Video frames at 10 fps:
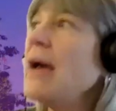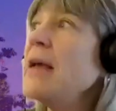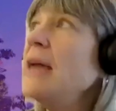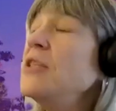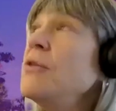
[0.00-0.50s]
So
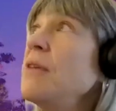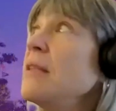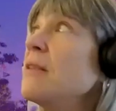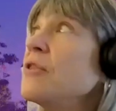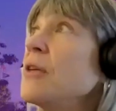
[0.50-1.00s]
I do
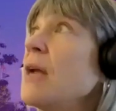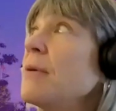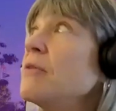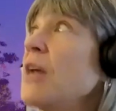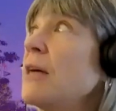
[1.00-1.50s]
think that there's a
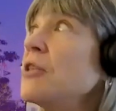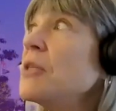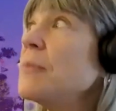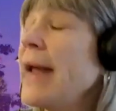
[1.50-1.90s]
number of challenges,